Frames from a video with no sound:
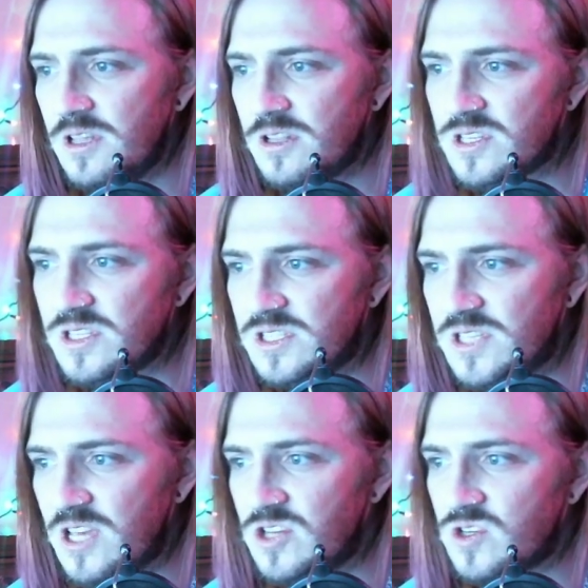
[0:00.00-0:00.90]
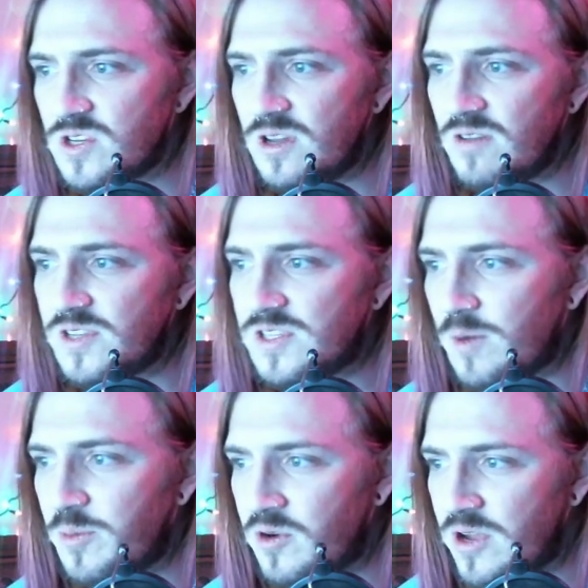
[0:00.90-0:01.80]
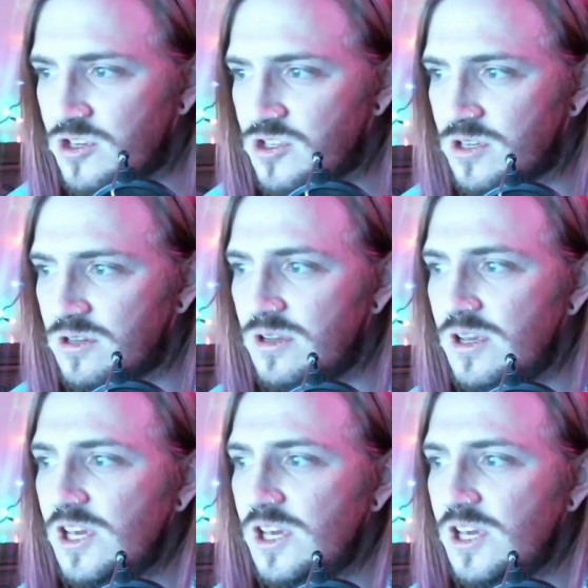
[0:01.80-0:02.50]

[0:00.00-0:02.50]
The sensation of its operation